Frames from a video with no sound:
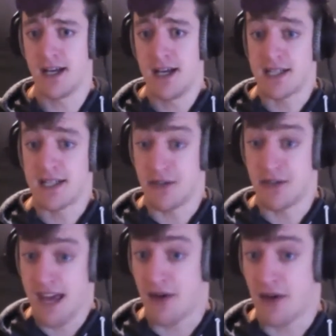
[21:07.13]
So
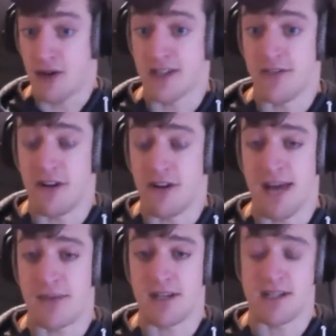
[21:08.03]
they're also very
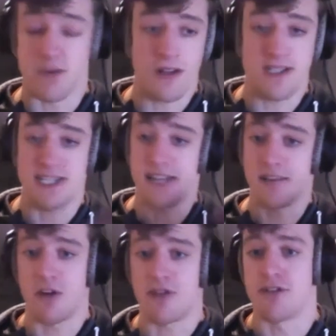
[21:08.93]
happy as well, seeing them
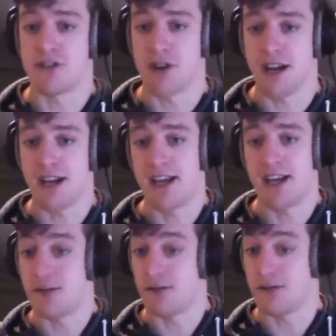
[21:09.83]
go through training
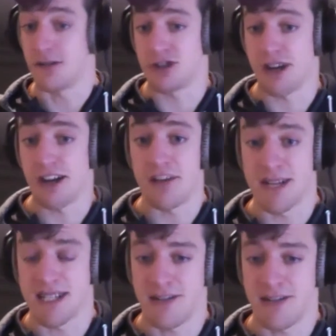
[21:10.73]
or training them
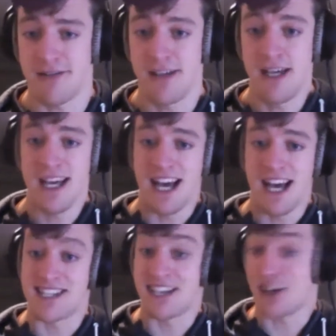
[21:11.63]
myself and
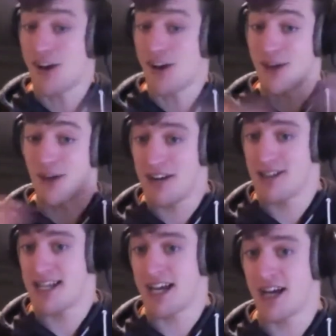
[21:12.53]
saying, okay, well,
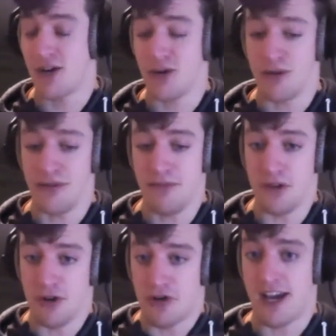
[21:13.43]
here's how you
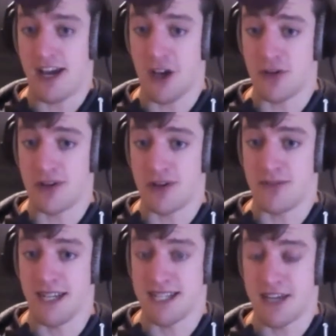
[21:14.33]
create a node.
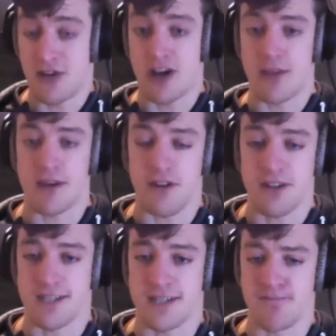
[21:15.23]
Here's how you create a bit of
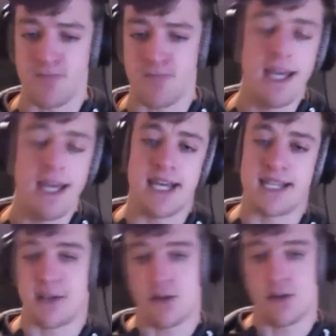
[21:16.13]
content. Here's how
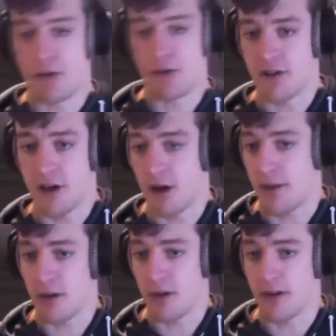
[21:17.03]
you
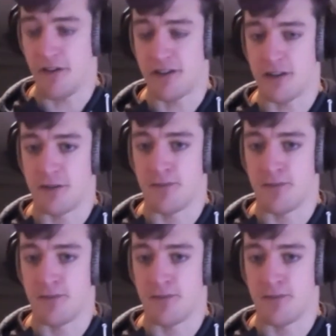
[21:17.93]
upload a photo.